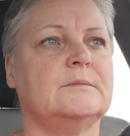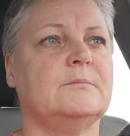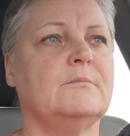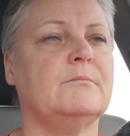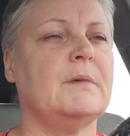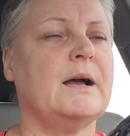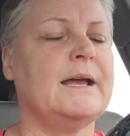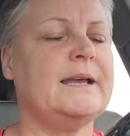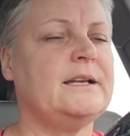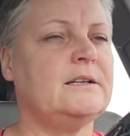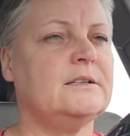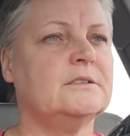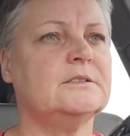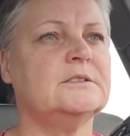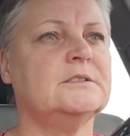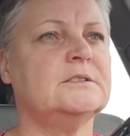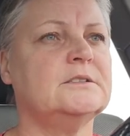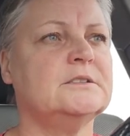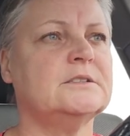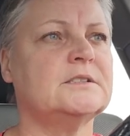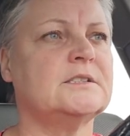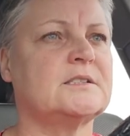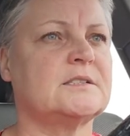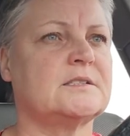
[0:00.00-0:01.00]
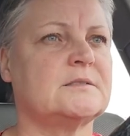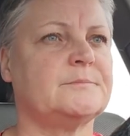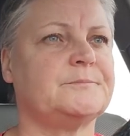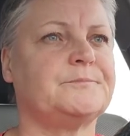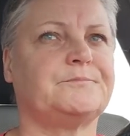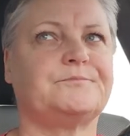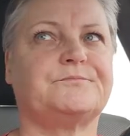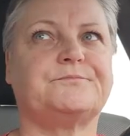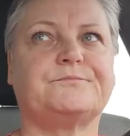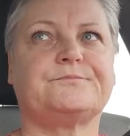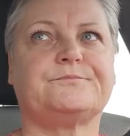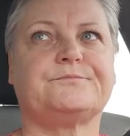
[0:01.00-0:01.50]
Michael's
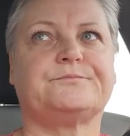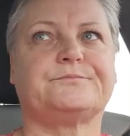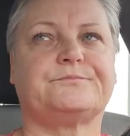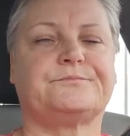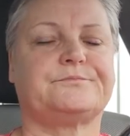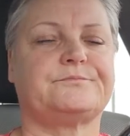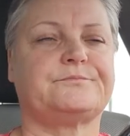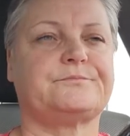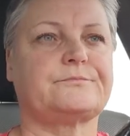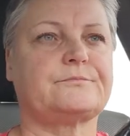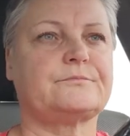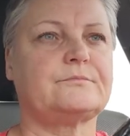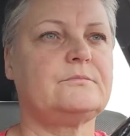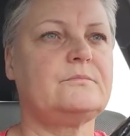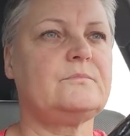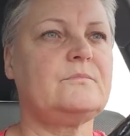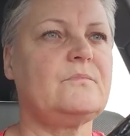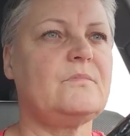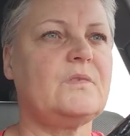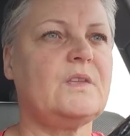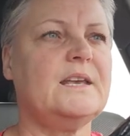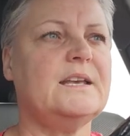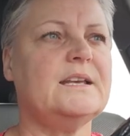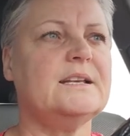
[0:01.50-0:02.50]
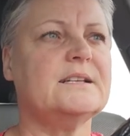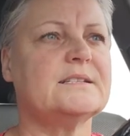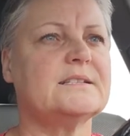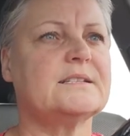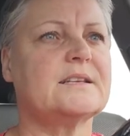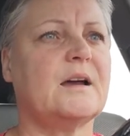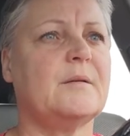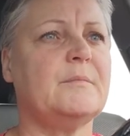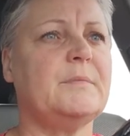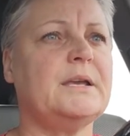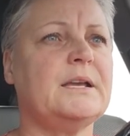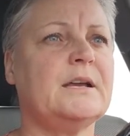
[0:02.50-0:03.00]
is
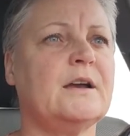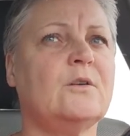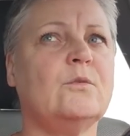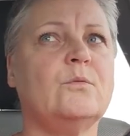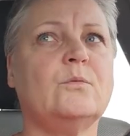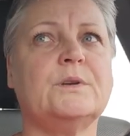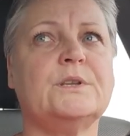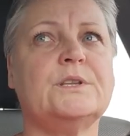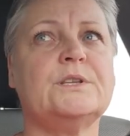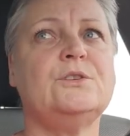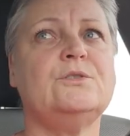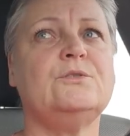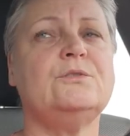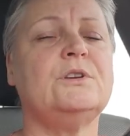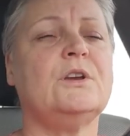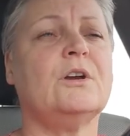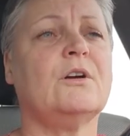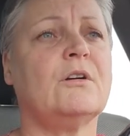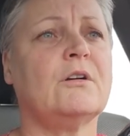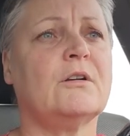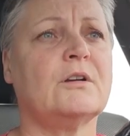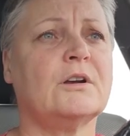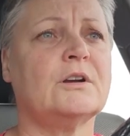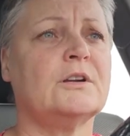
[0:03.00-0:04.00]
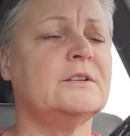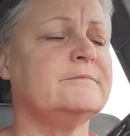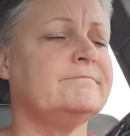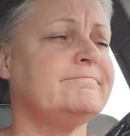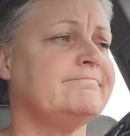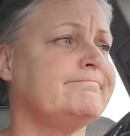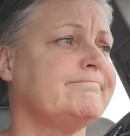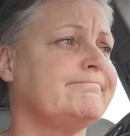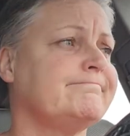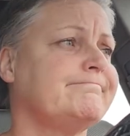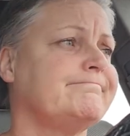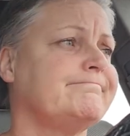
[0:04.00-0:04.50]
coming out with new yarn